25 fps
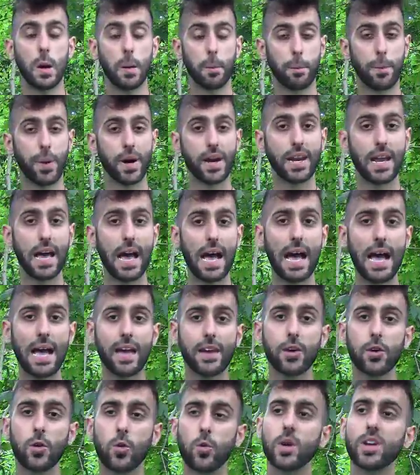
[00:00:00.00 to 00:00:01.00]
But I
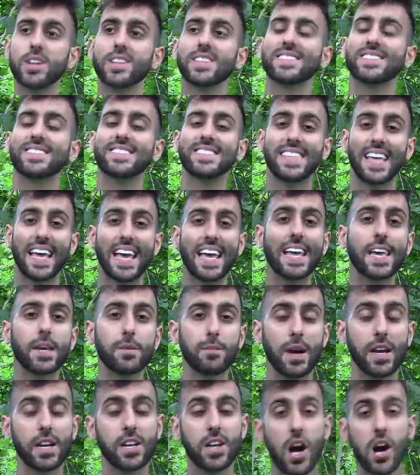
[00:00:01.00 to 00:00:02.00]
don't want to stay in
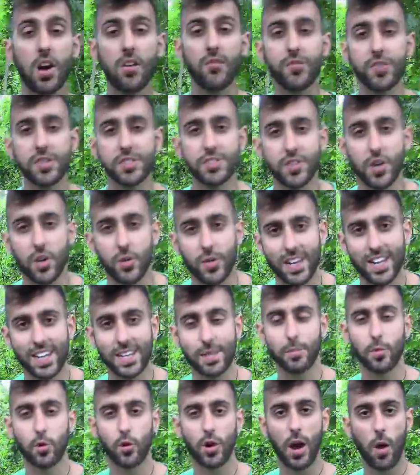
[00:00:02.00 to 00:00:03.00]
my comfort zone anymore.